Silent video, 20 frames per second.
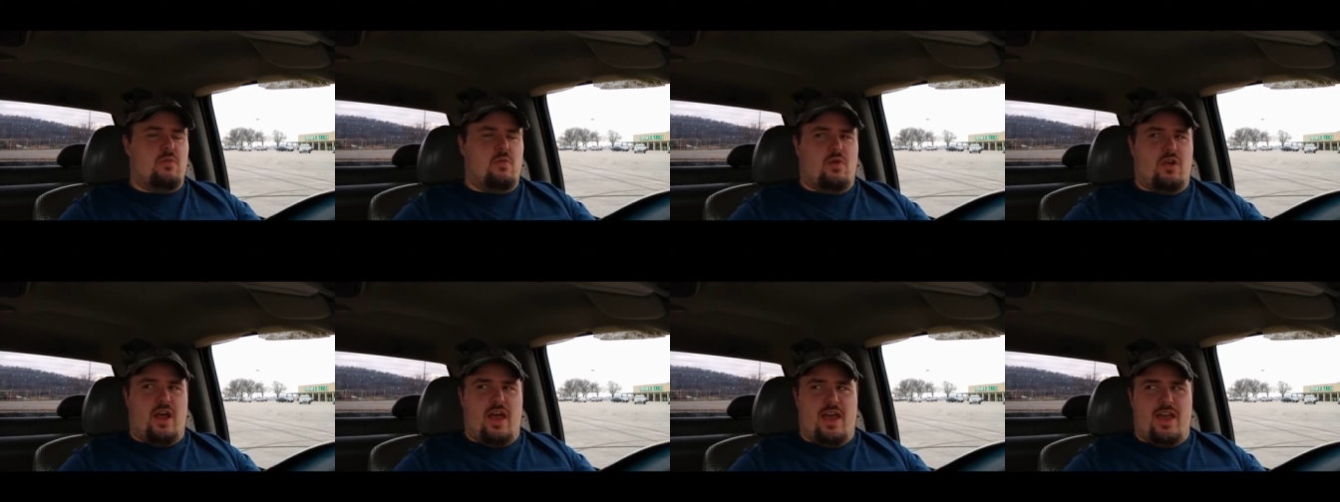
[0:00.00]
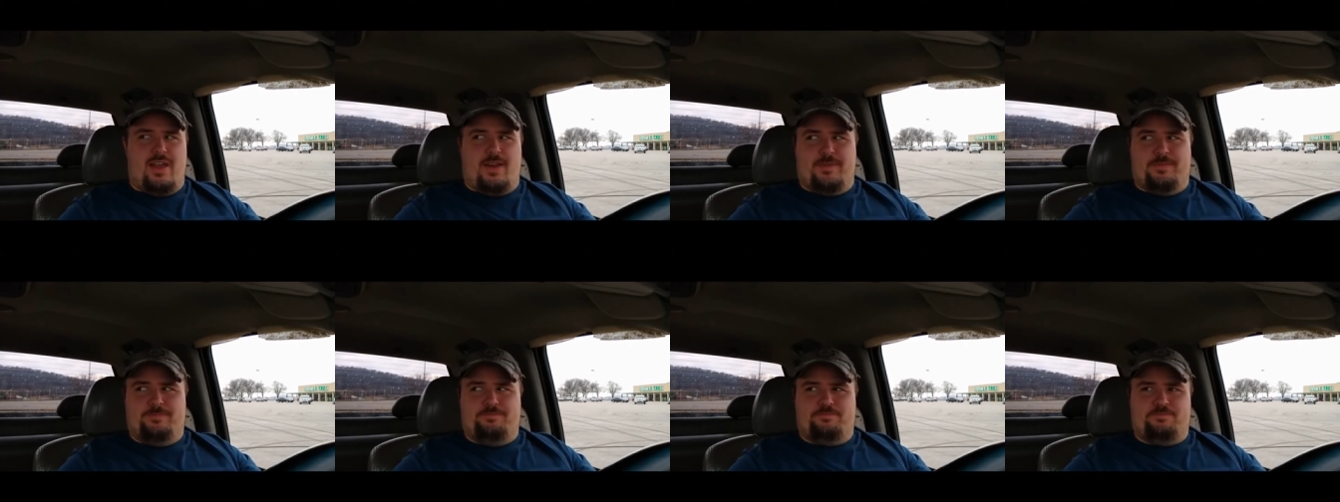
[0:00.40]
what I
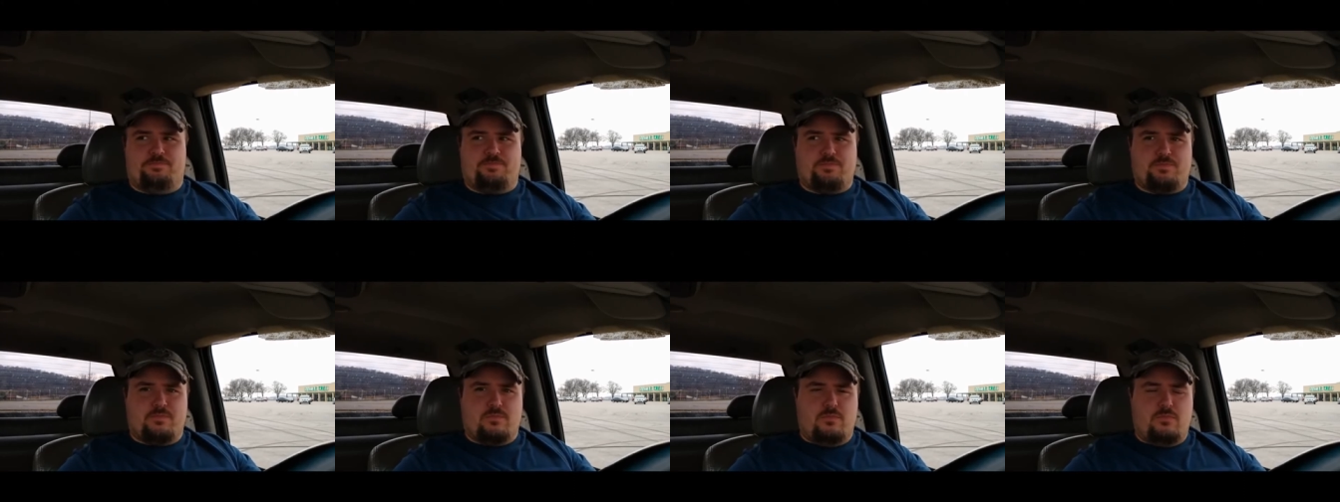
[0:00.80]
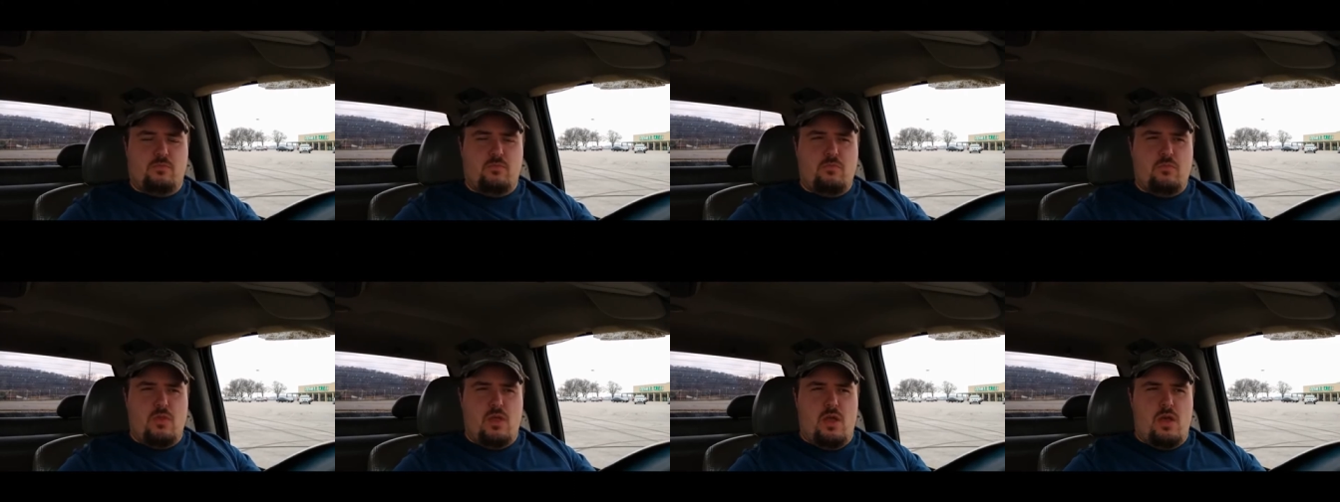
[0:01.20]
added.
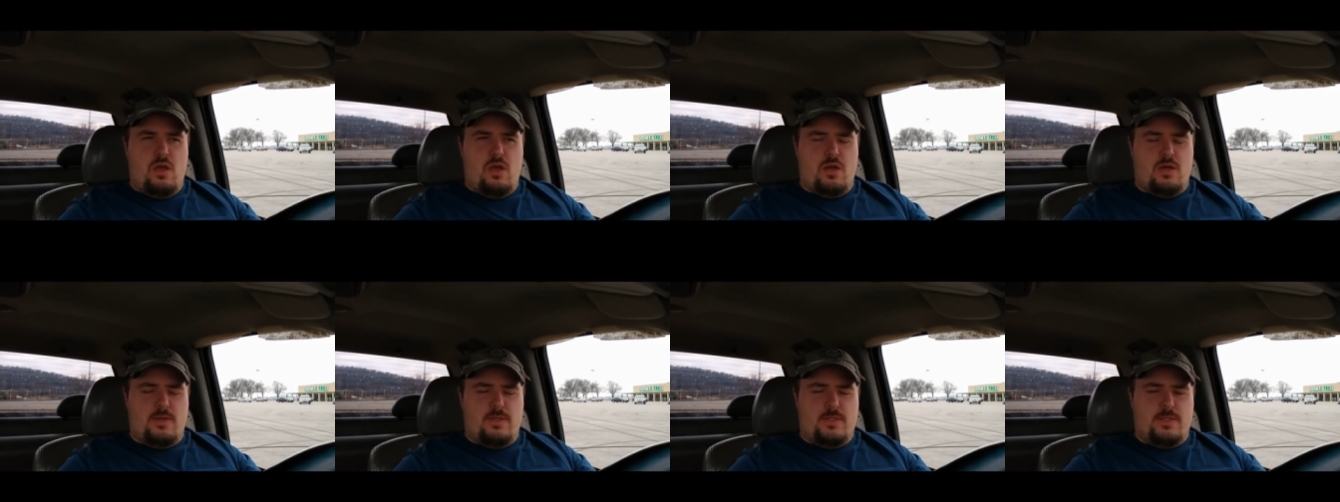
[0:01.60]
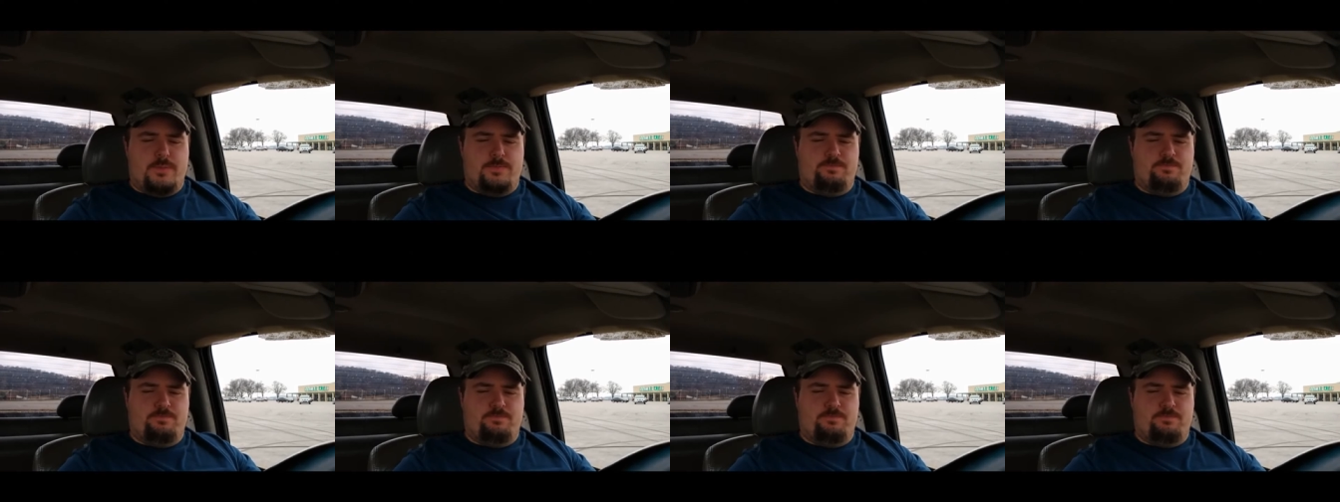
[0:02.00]
Uh,